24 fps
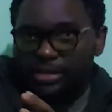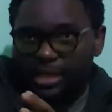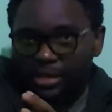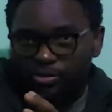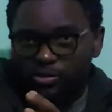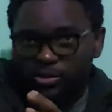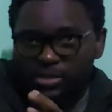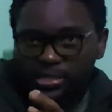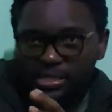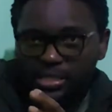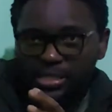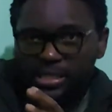that
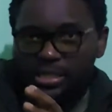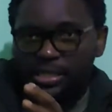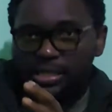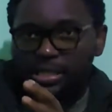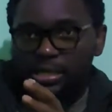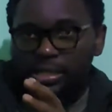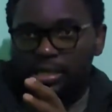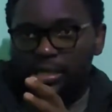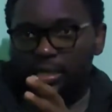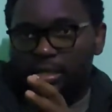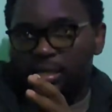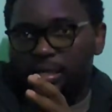you see.
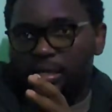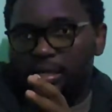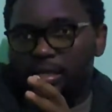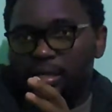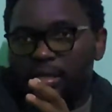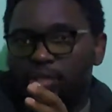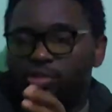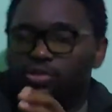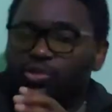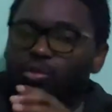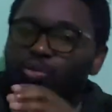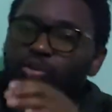
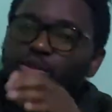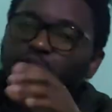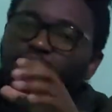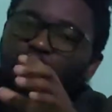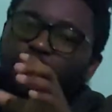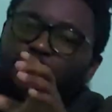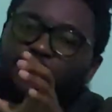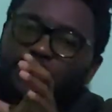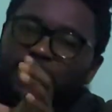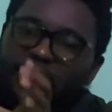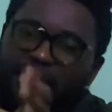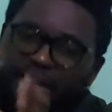So it
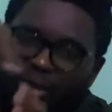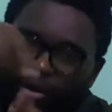would be a